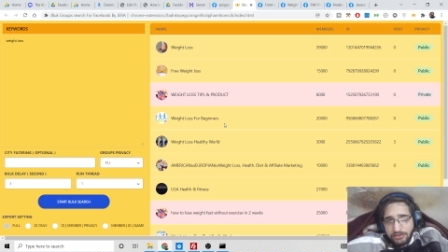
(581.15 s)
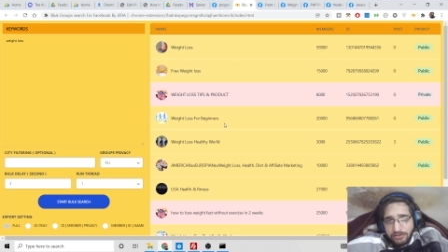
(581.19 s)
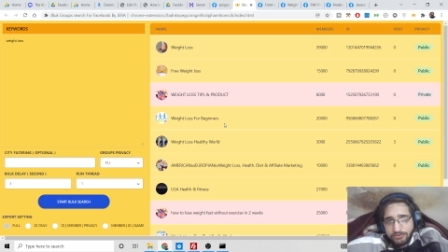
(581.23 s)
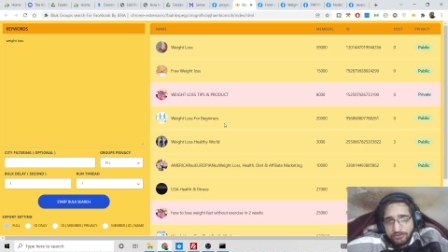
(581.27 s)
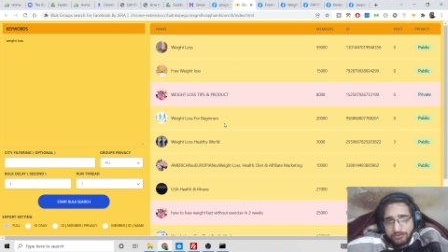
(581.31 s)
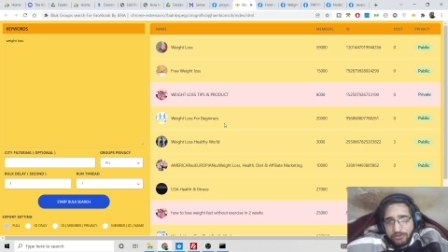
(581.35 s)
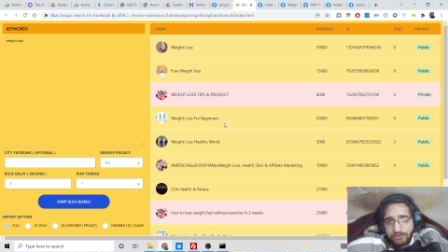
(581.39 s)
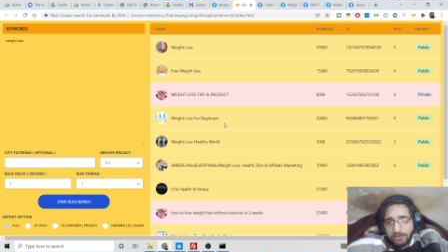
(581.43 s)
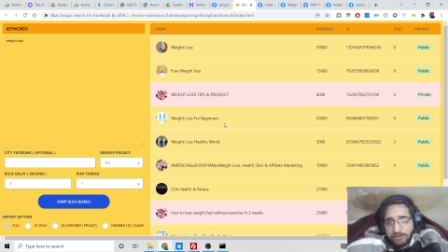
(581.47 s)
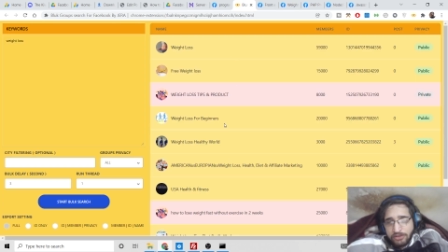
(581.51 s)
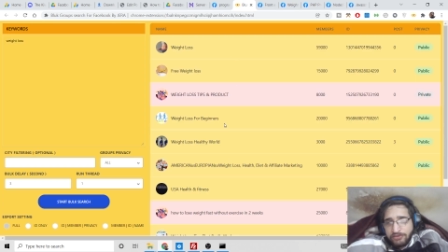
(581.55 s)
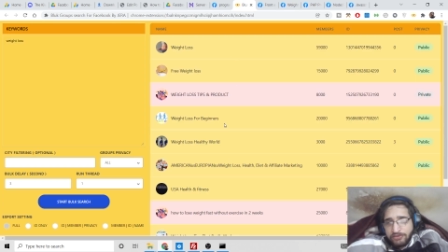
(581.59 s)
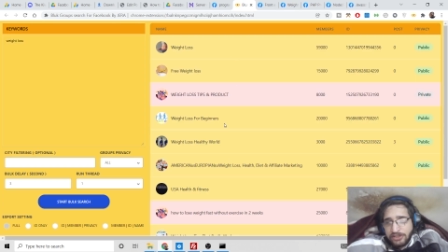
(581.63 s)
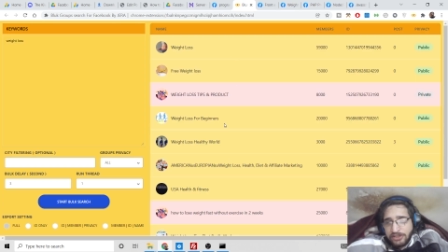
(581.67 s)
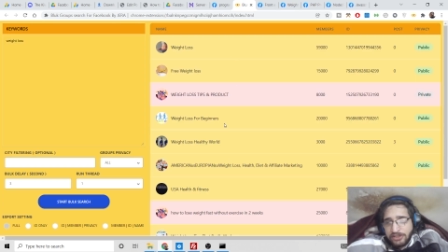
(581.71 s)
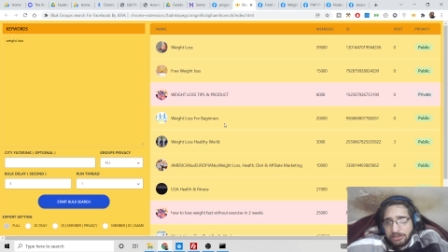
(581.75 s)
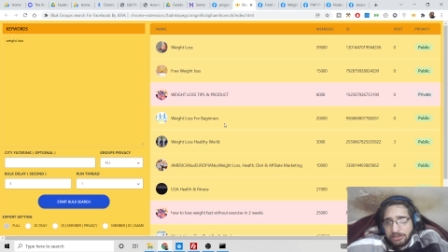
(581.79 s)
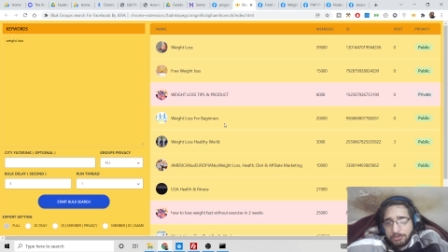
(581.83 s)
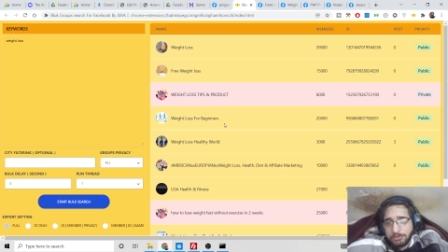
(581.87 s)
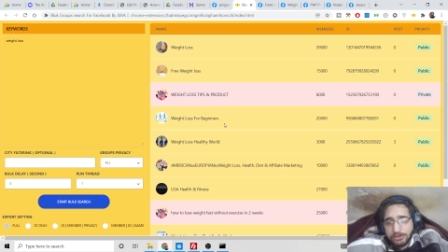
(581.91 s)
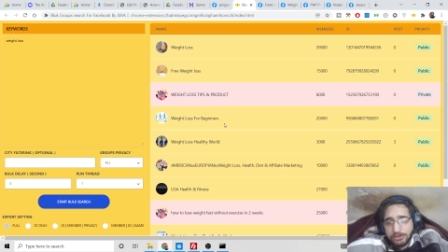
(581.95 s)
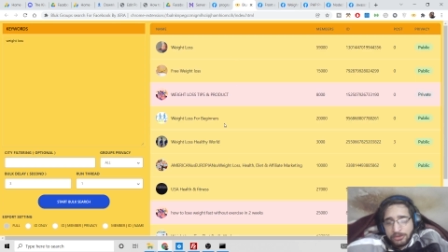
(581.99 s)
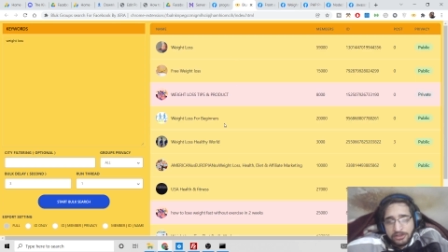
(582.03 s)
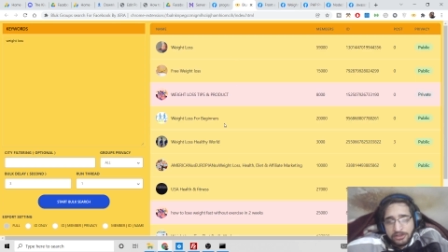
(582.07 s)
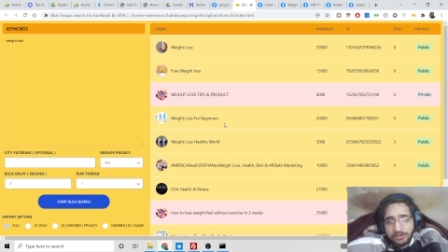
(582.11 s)
for
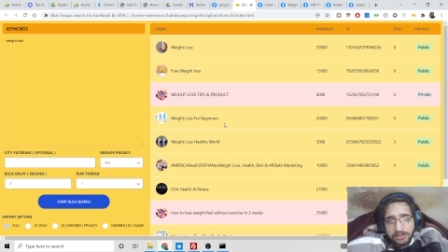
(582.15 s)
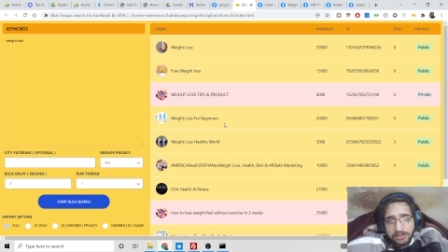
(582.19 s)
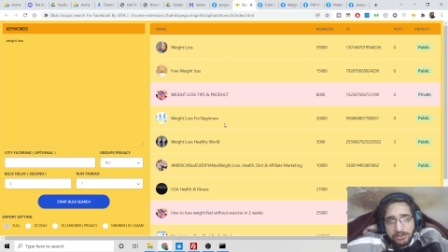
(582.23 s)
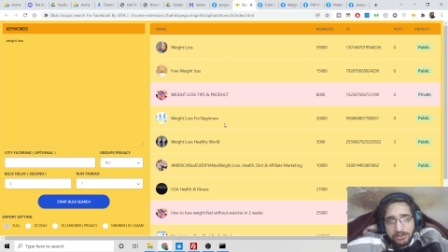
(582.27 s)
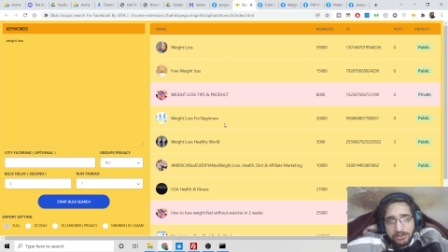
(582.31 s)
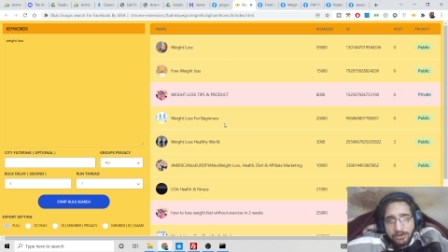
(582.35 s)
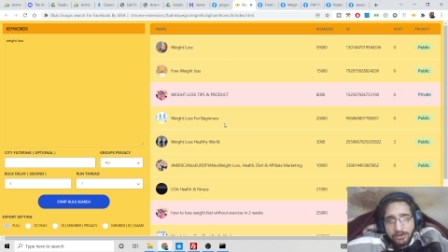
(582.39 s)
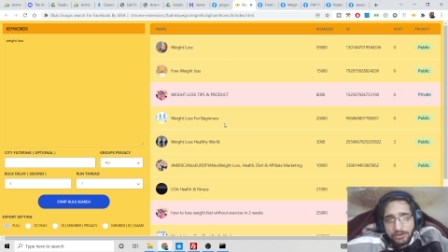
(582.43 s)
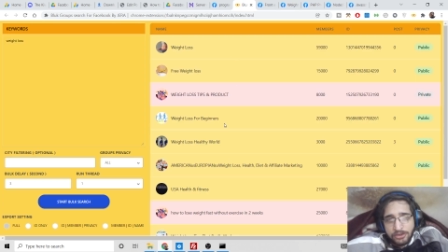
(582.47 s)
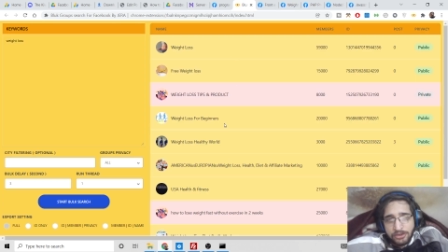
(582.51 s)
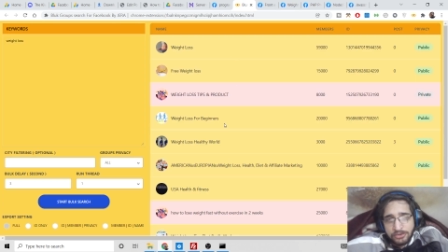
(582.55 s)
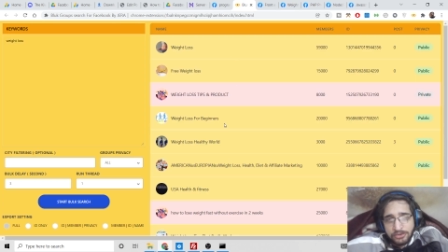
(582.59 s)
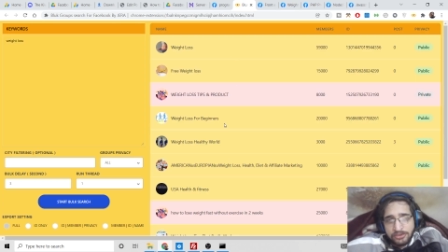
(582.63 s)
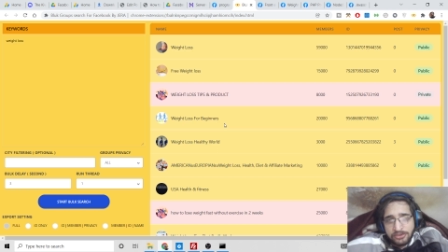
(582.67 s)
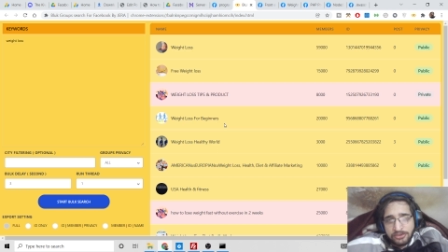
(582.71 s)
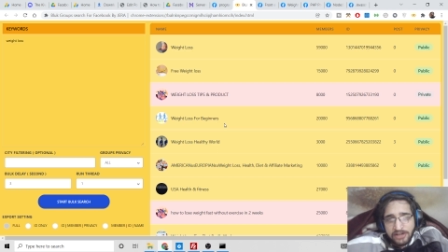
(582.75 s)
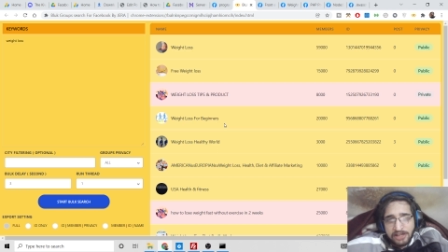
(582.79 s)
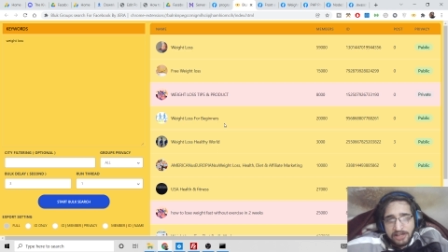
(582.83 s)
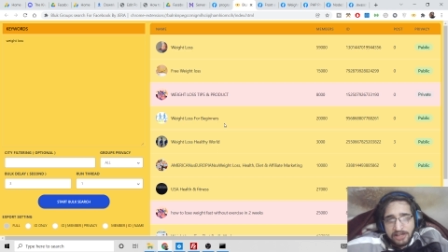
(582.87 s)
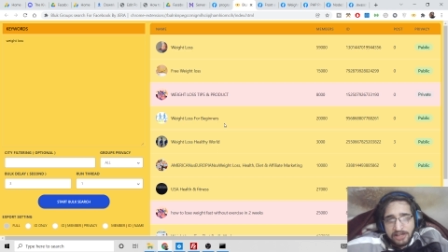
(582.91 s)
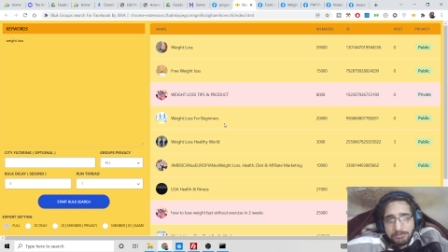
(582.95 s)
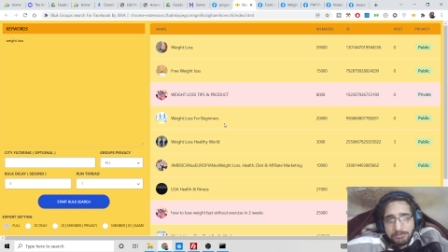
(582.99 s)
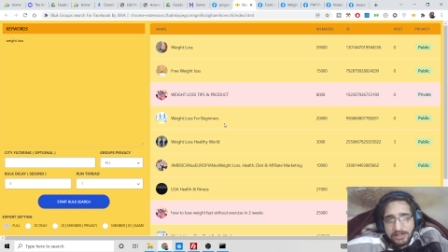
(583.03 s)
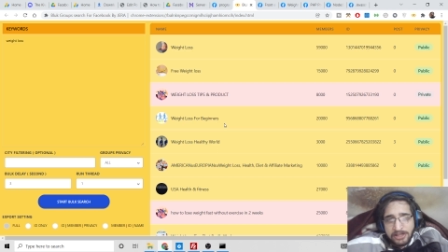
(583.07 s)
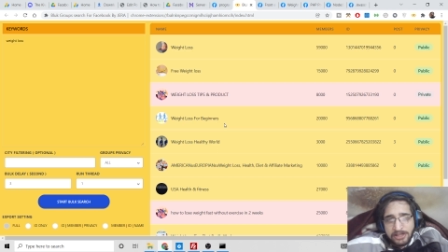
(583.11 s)
facebook in order to
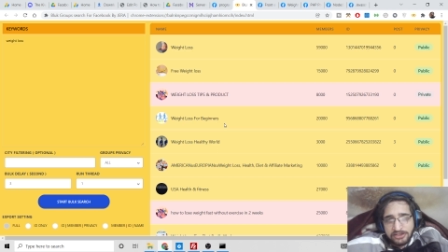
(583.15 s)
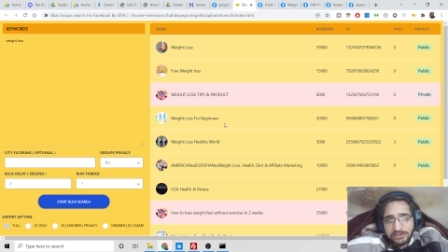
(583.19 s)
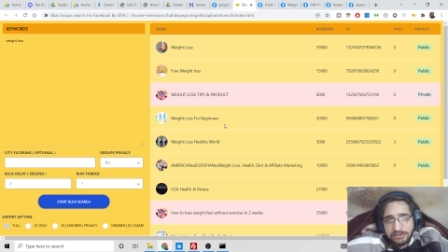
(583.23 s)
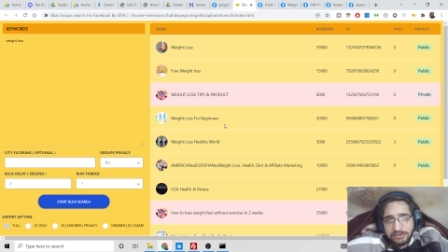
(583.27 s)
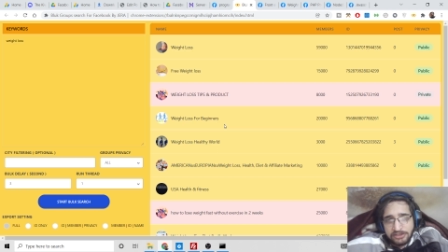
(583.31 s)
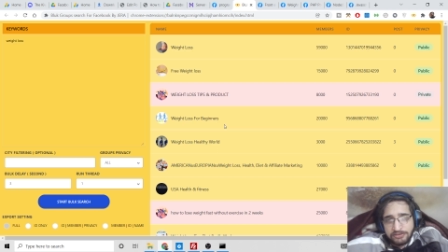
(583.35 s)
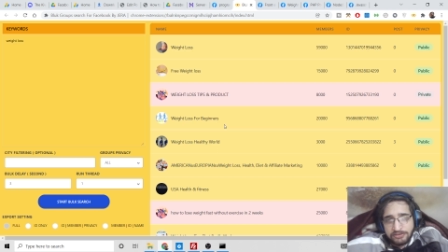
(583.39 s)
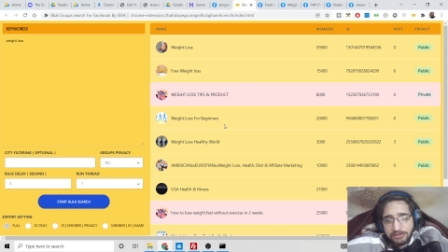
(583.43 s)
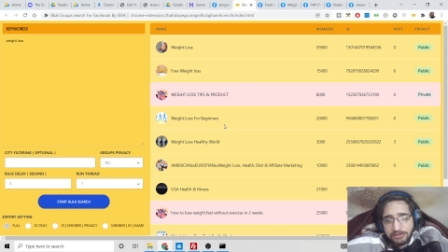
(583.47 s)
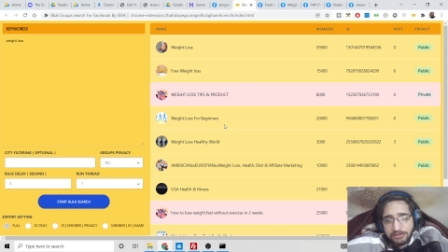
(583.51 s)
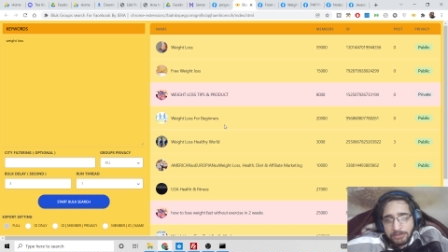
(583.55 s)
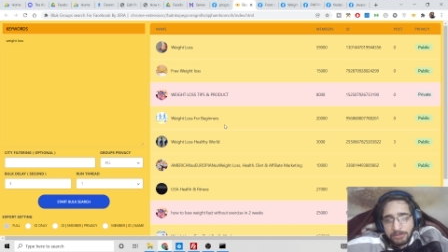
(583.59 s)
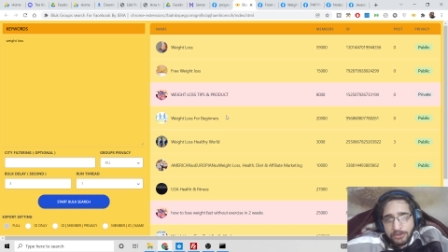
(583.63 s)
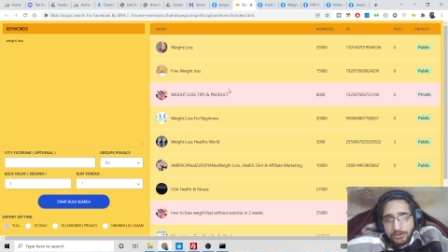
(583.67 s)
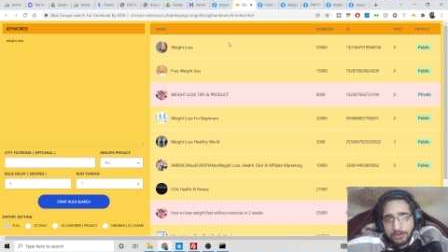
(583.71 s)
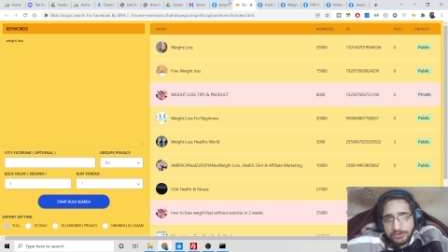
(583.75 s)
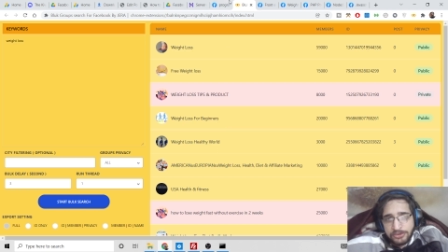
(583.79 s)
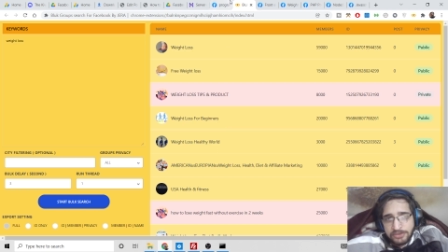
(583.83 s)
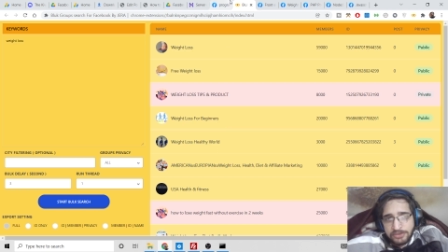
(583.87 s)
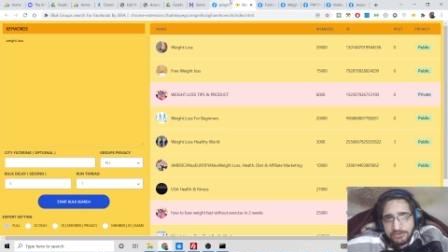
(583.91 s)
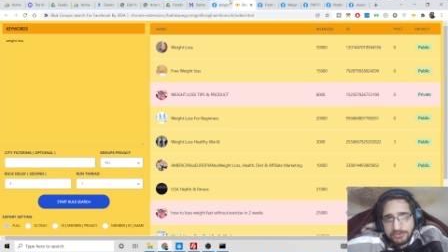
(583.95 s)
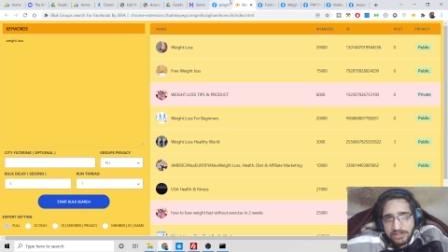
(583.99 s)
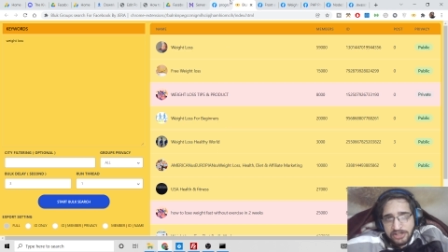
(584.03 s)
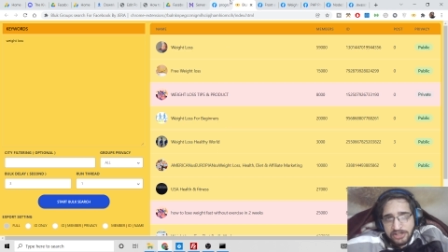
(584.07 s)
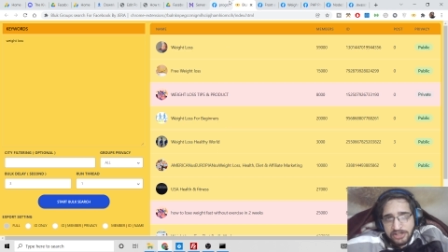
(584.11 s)
drive massive amount
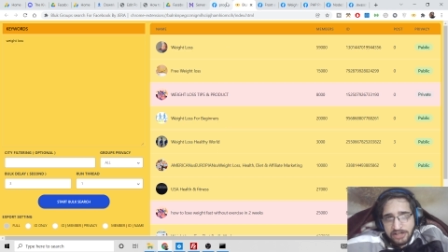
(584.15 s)
of